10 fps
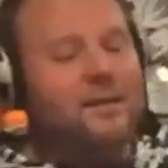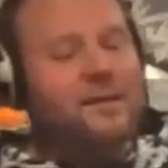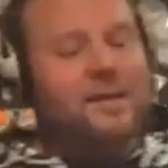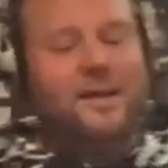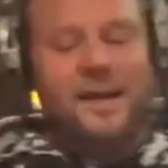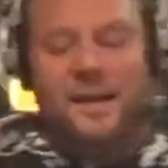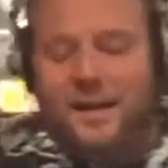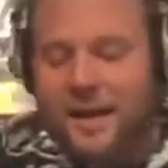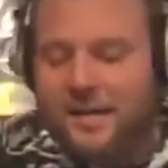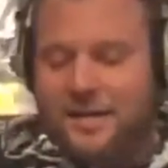and
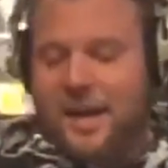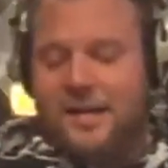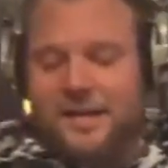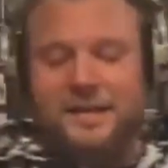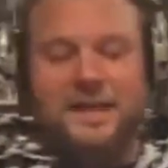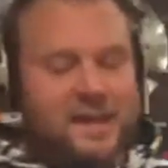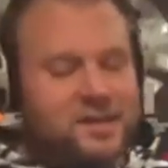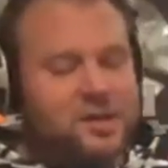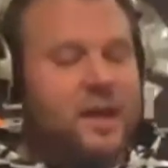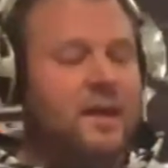as a
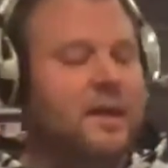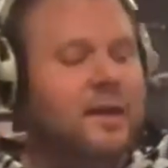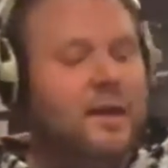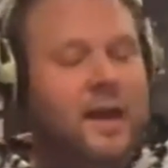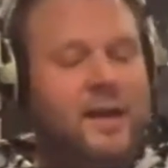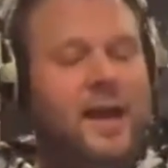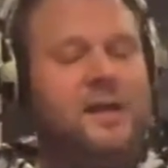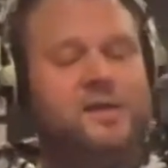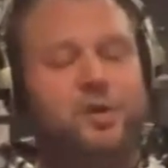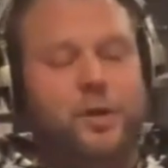DJ, I
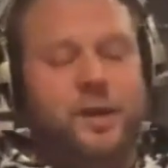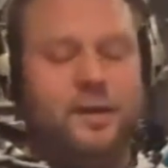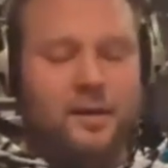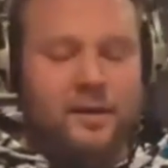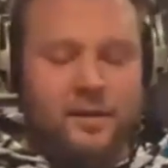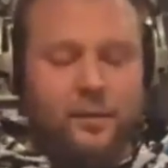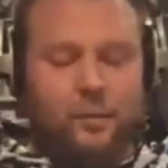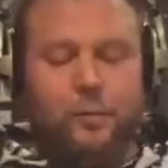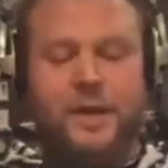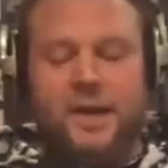enjoyed the
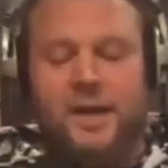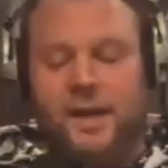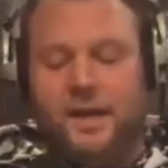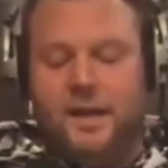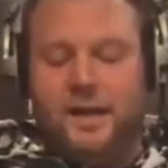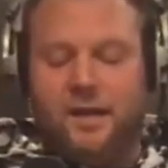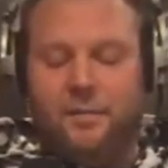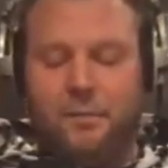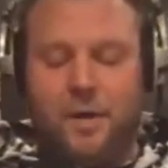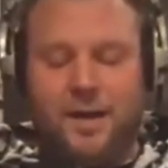read, and that's why
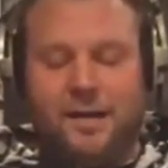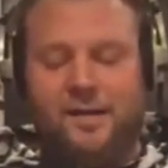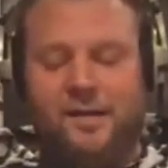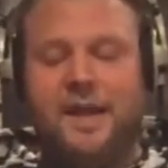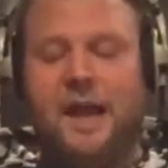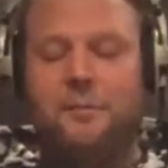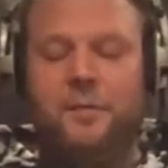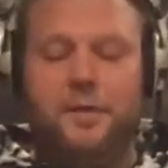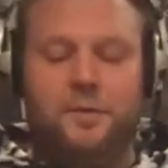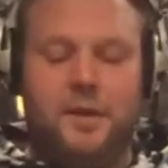I wanted to sit down
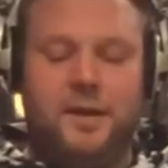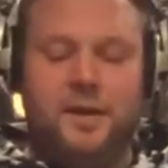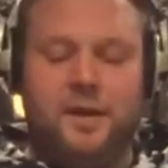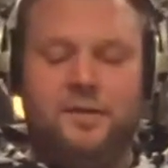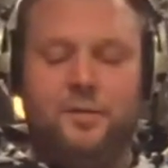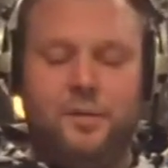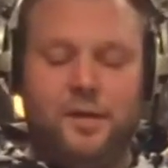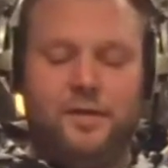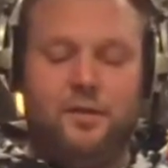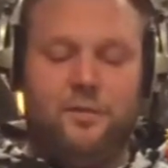with you and do
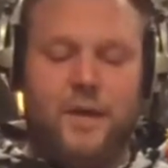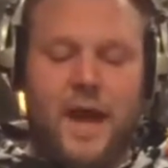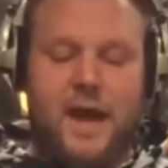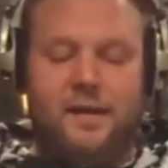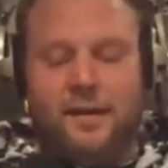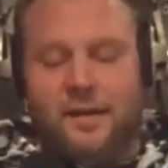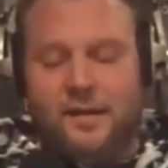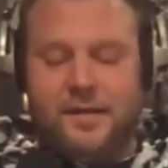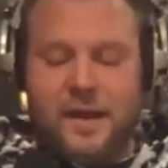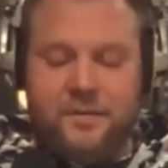this. You've got
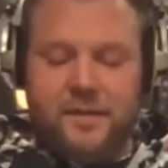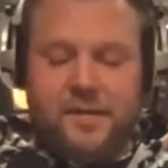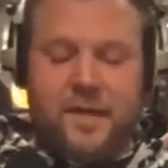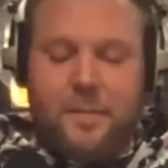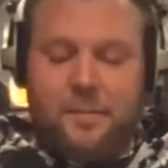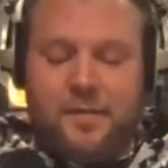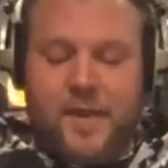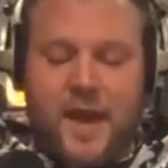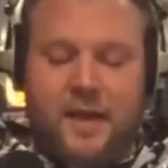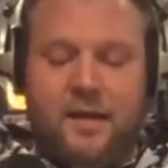7 steps
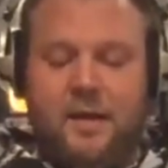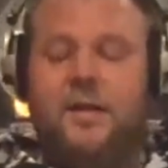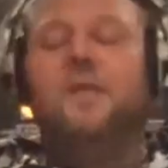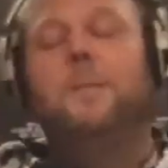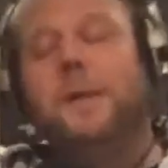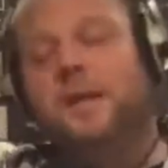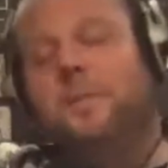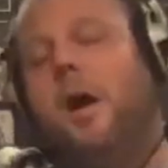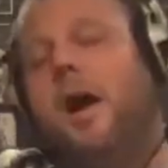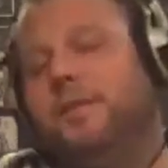that spin
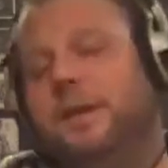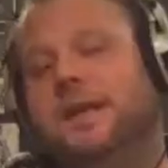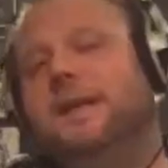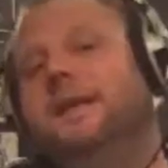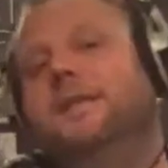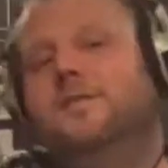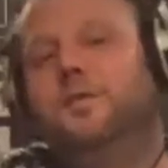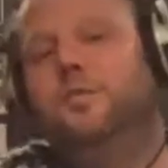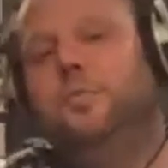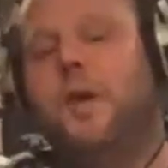poverty
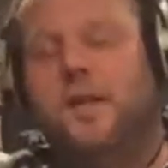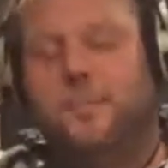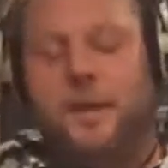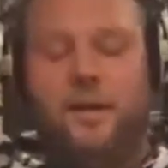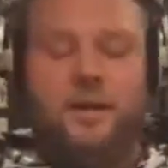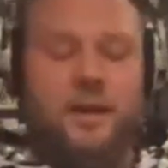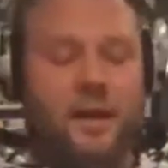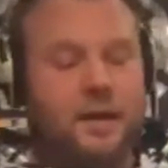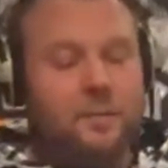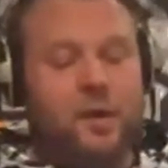into prosperity,
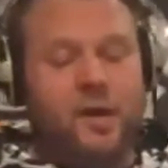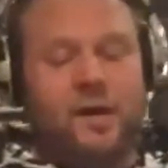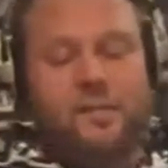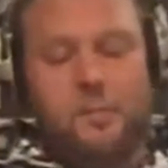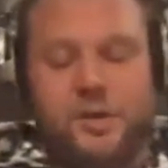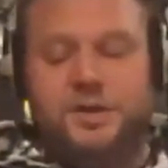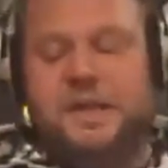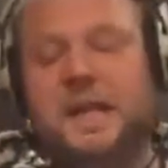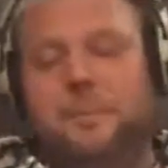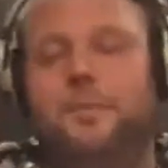but it's much
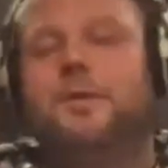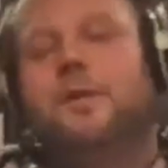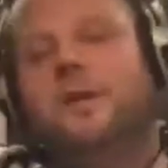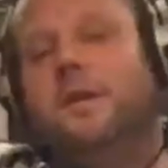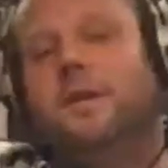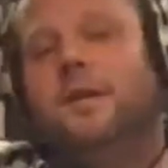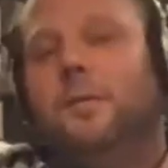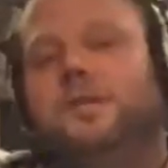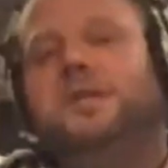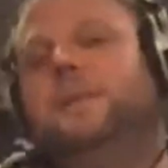deeper. It's
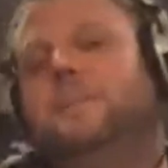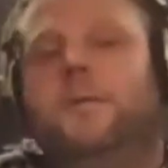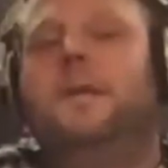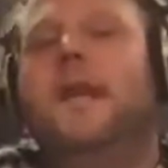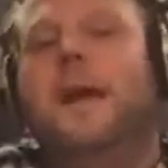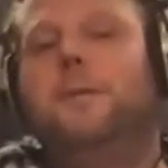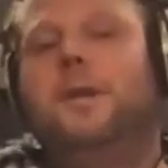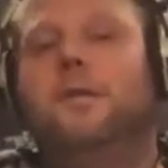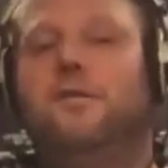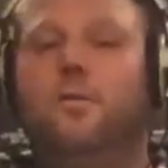much deeper than that,
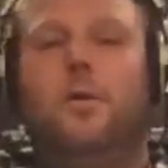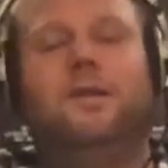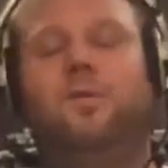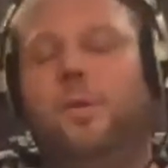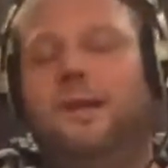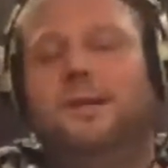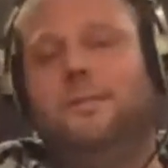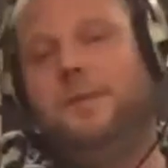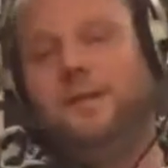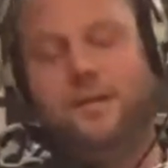because 2020, I
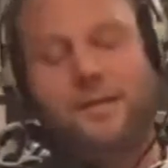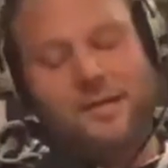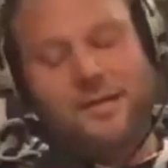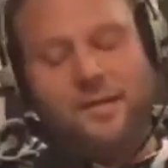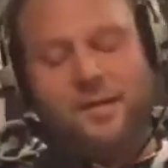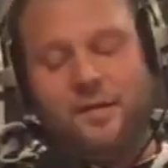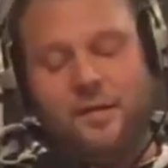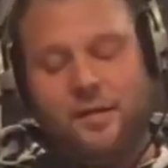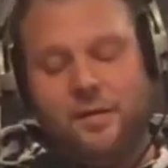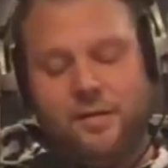mean, this is
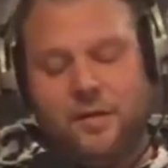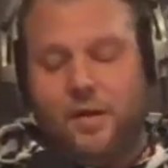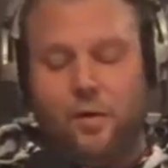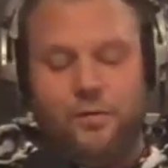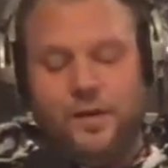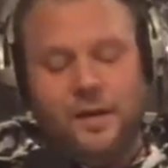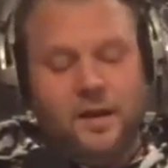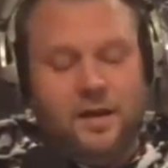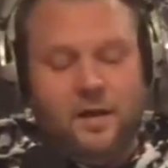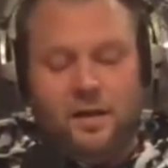a COVID,
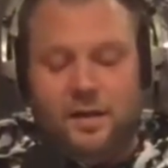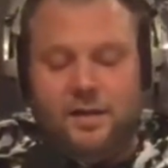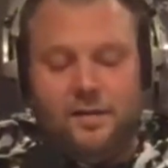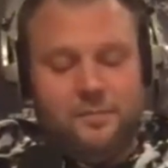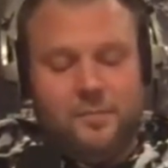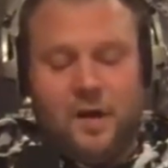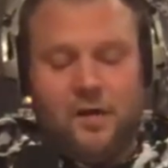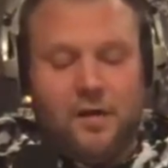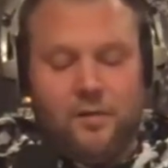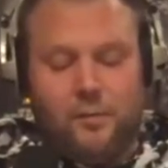
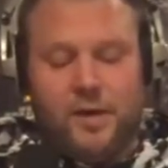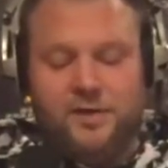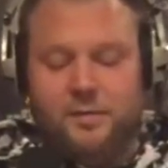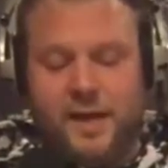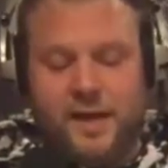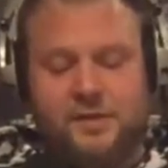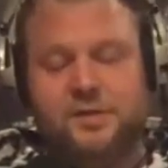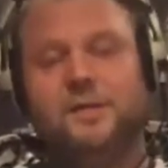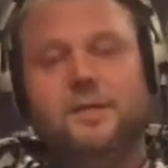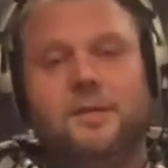all the racial
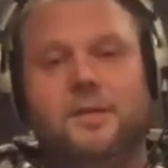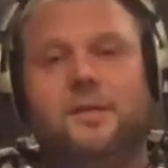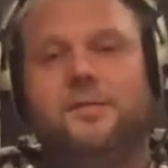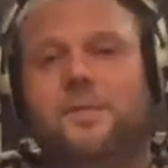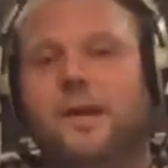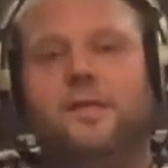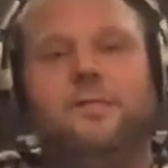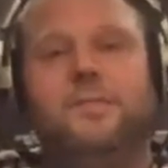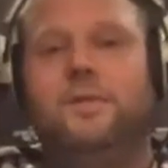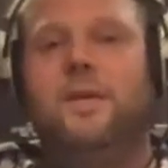tension, the
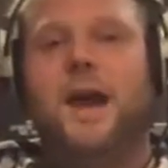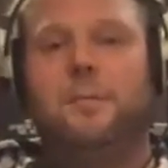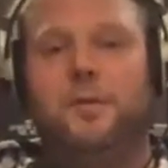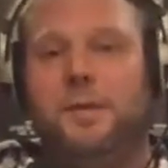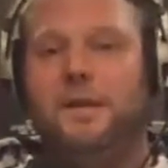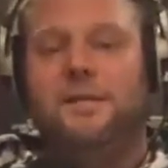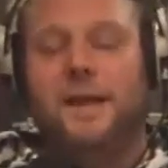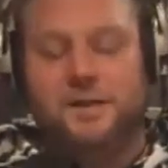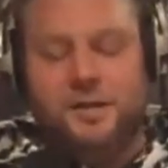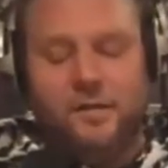divisive divide between the
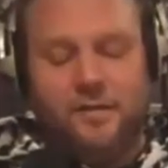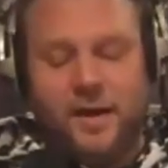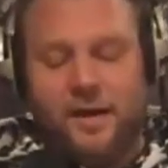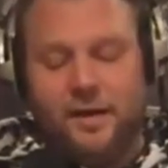elections. Like,